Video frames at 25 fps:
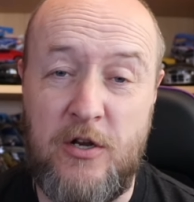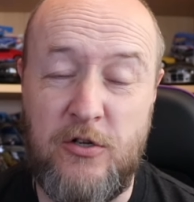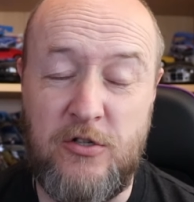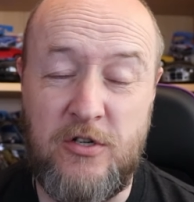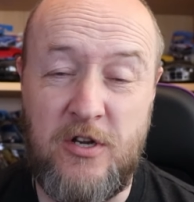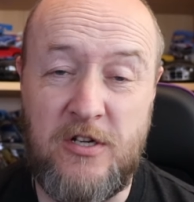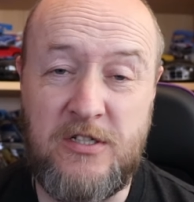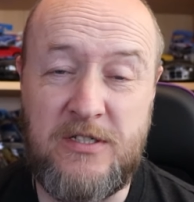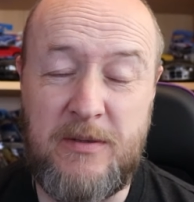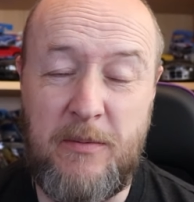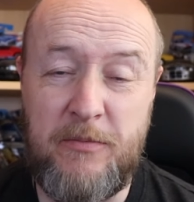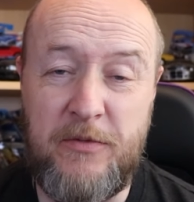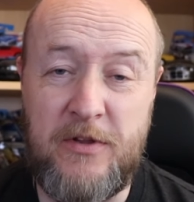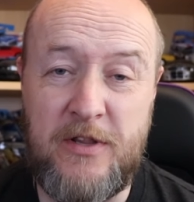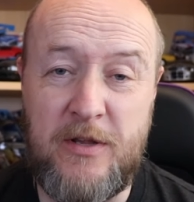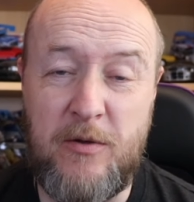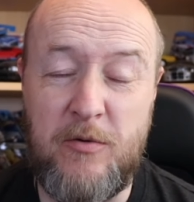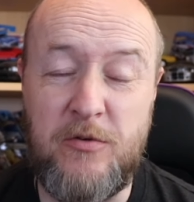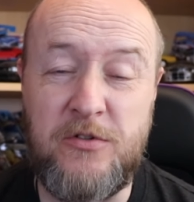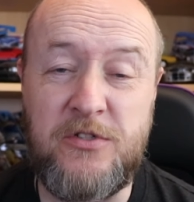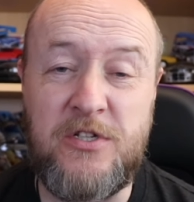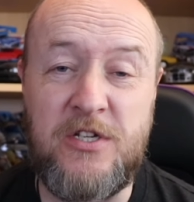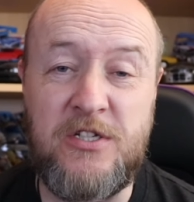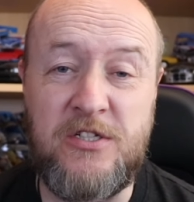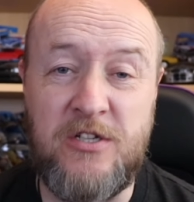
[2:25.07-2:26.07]
It looks like something that
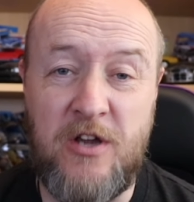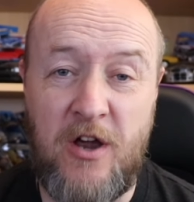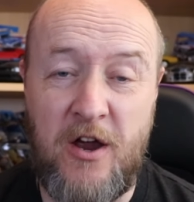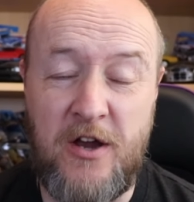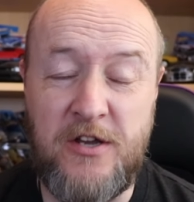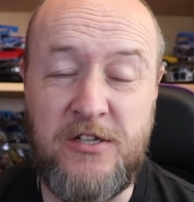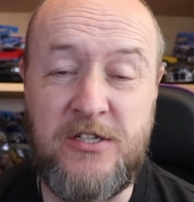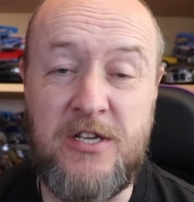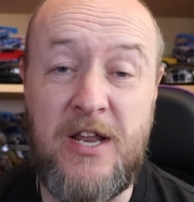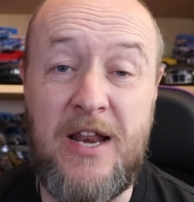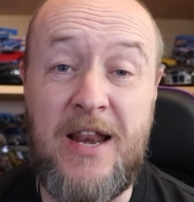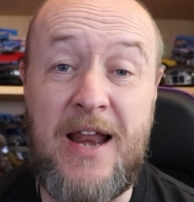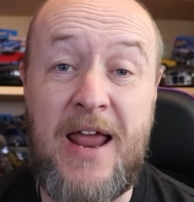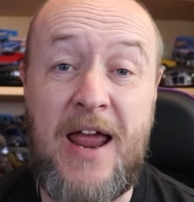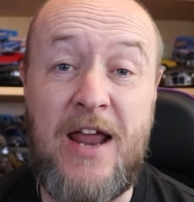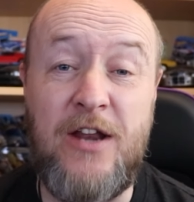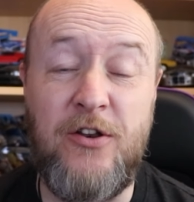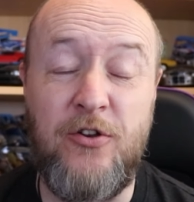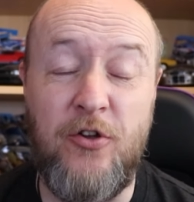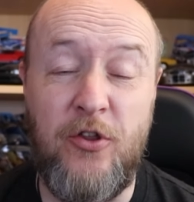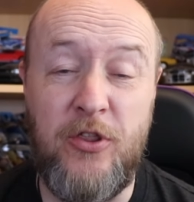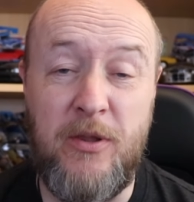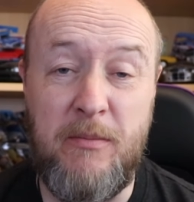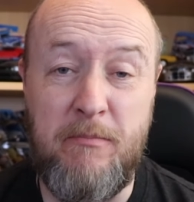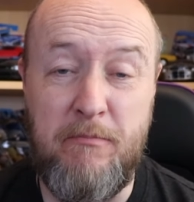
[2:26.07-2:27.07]
was designed to
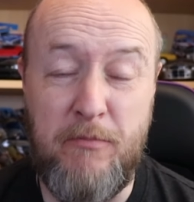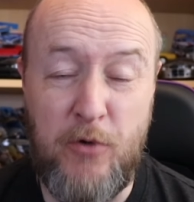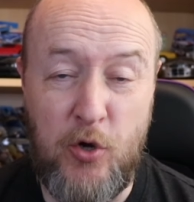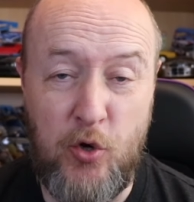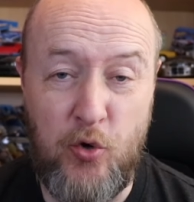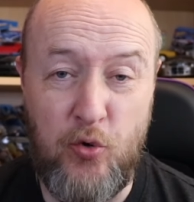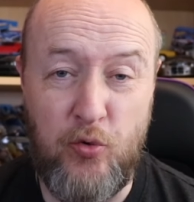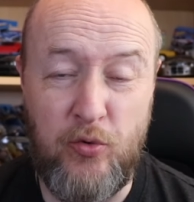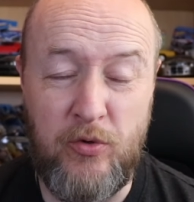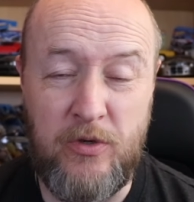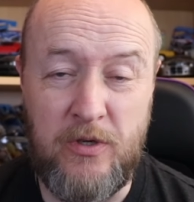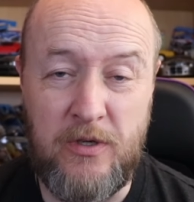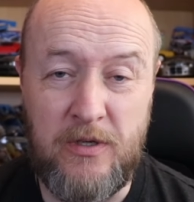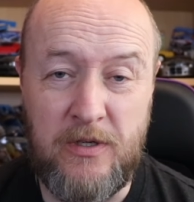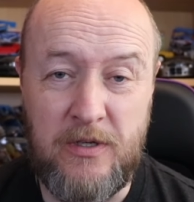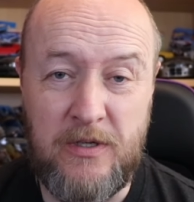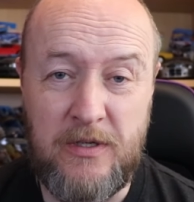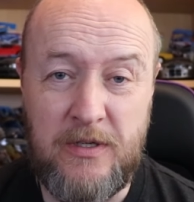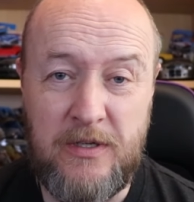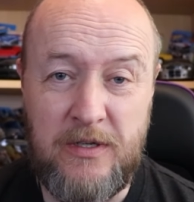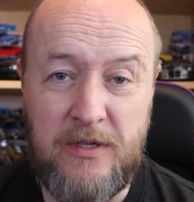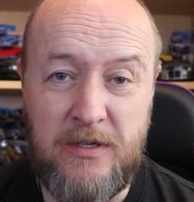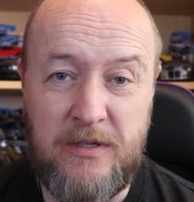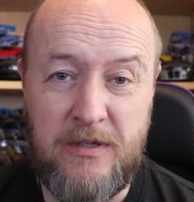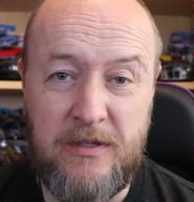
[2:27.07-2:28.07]
land on the moon
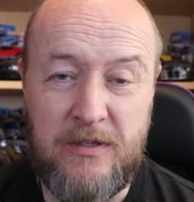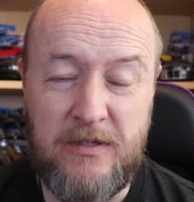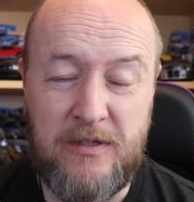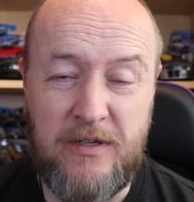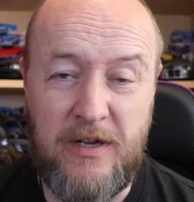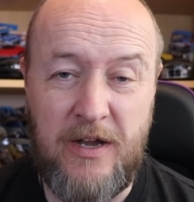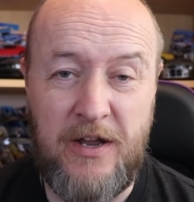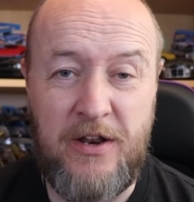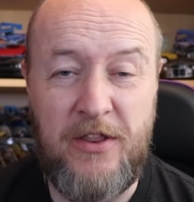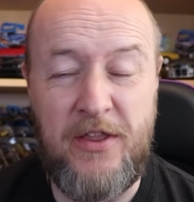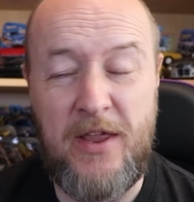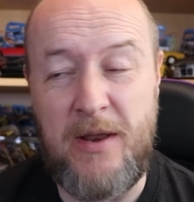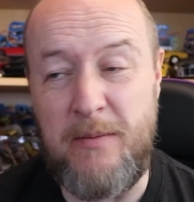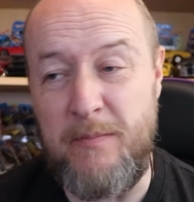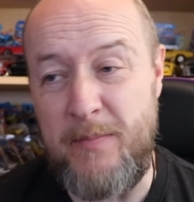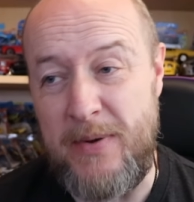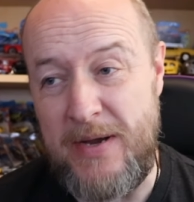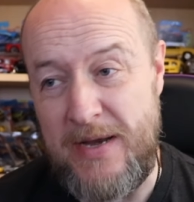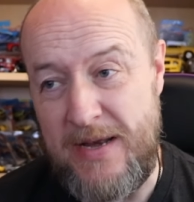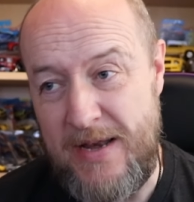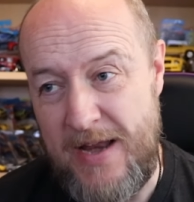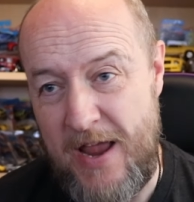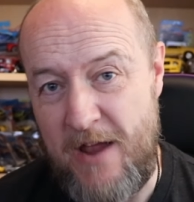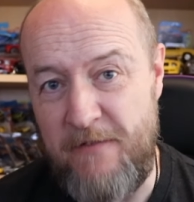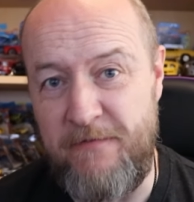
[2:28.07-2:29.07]
and then
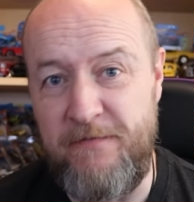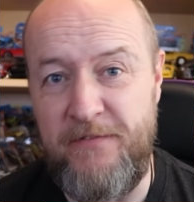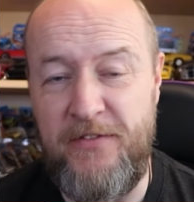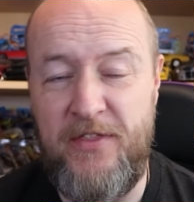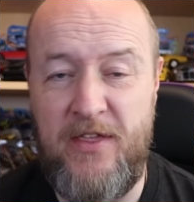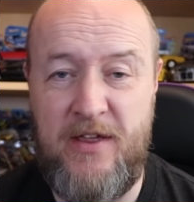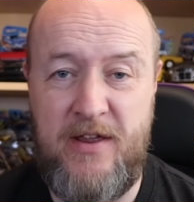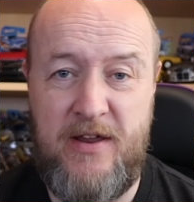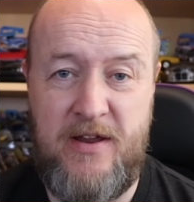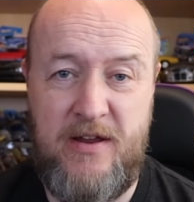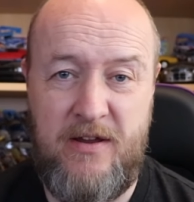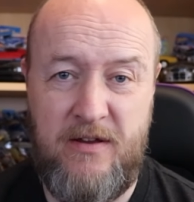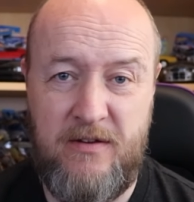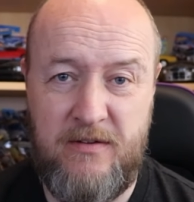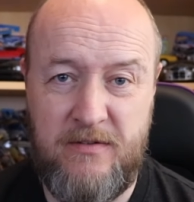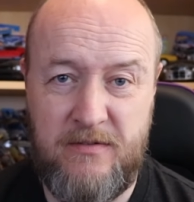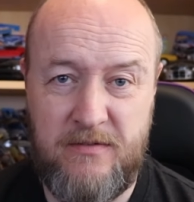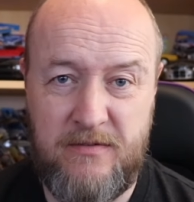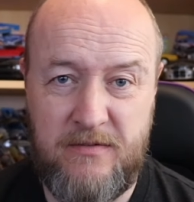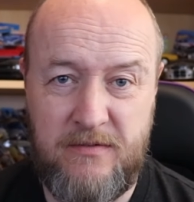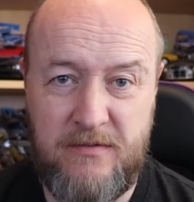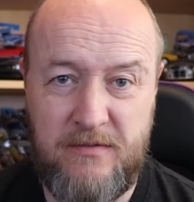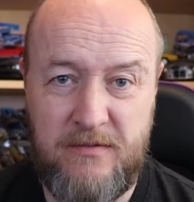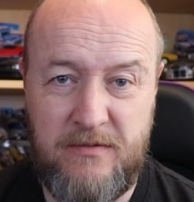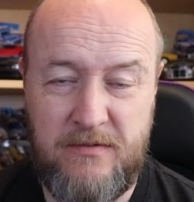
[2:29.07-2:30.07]
be left there,
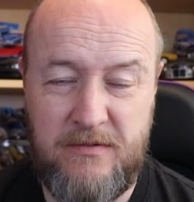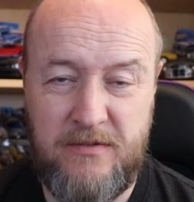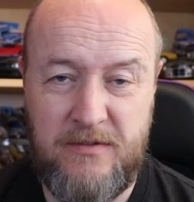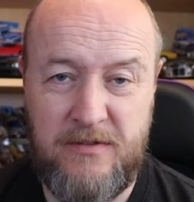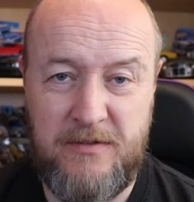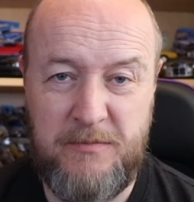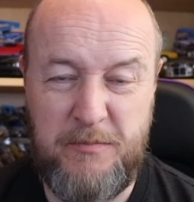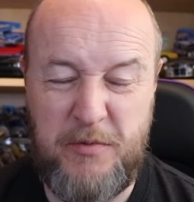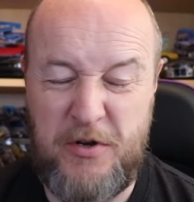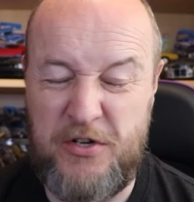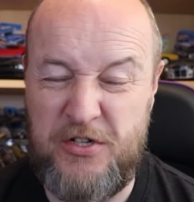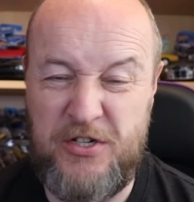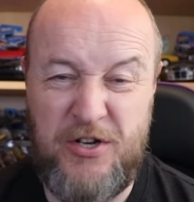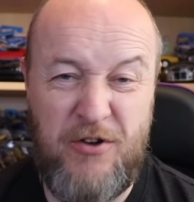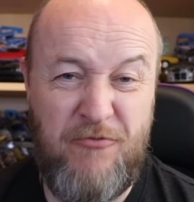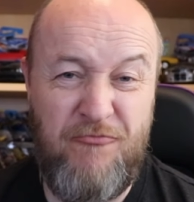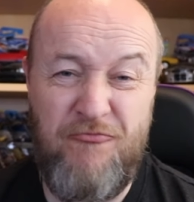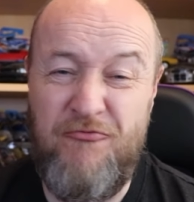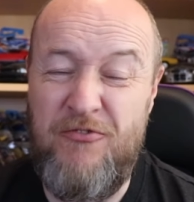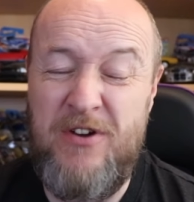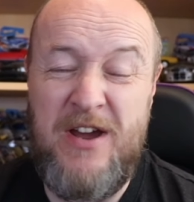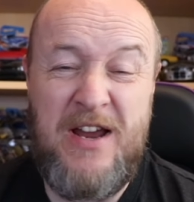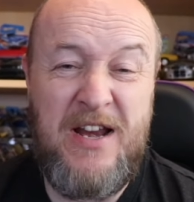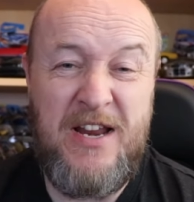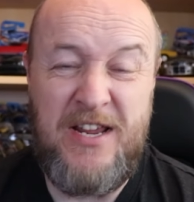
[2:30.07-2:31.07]
because you
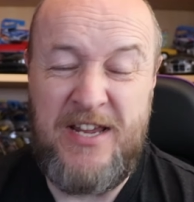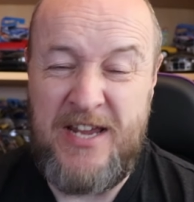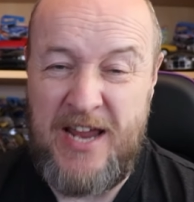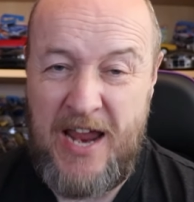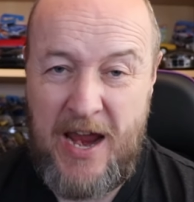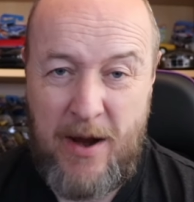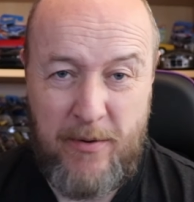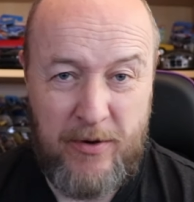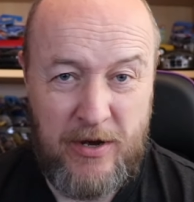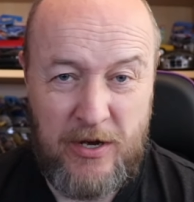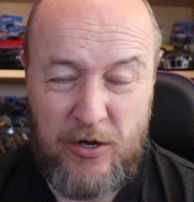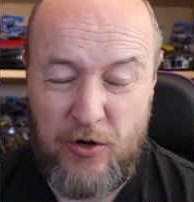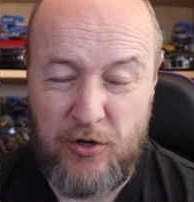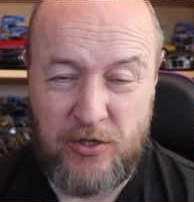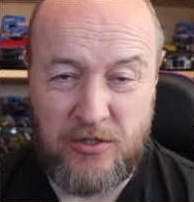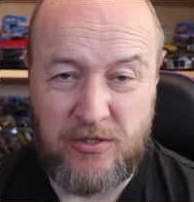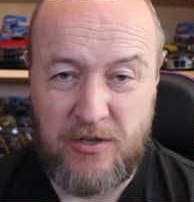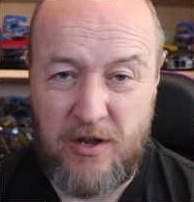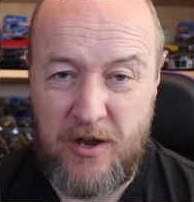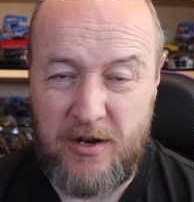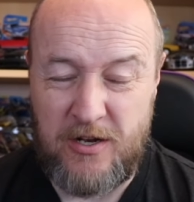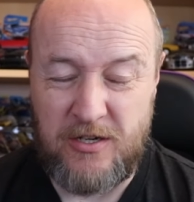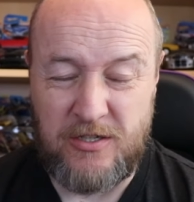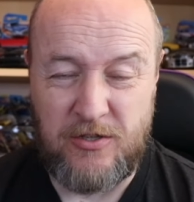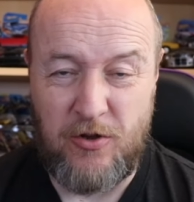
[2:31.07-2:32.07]
don't really care what it looks
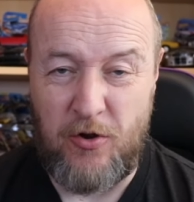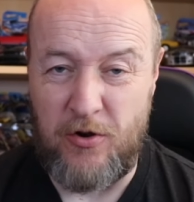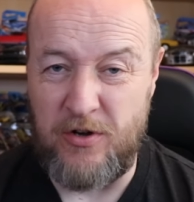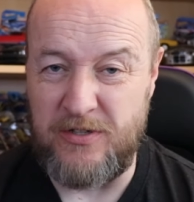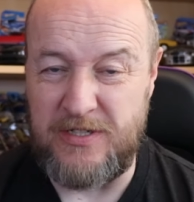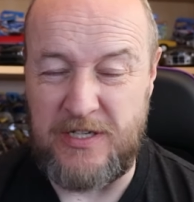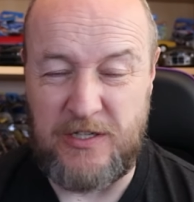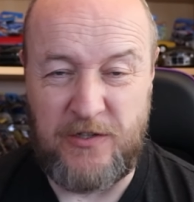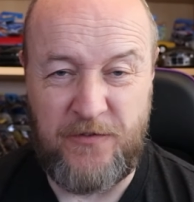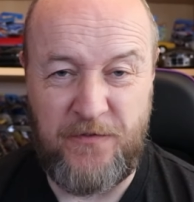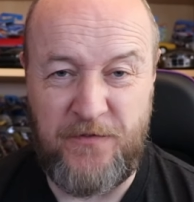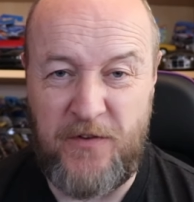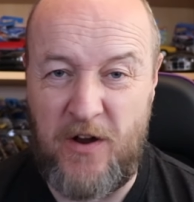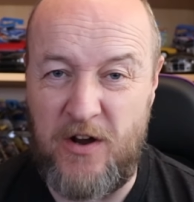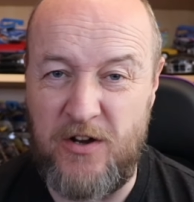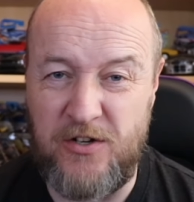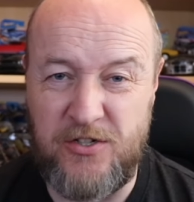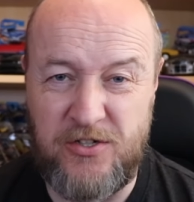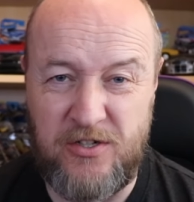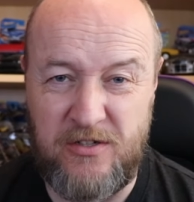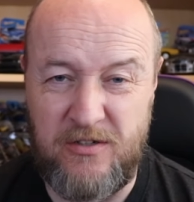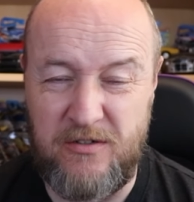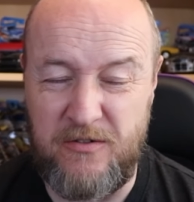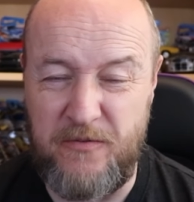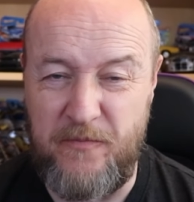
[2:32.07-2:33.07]
like as long as it's
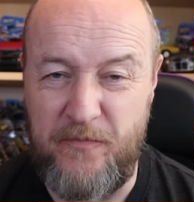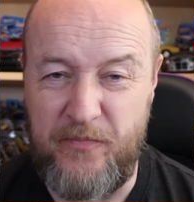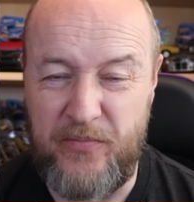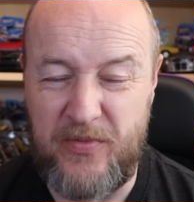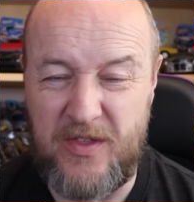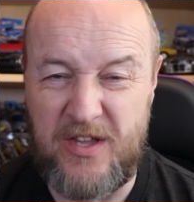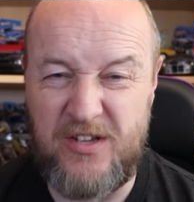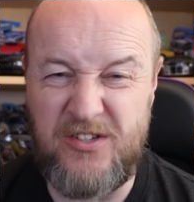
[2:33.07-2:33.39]
functional.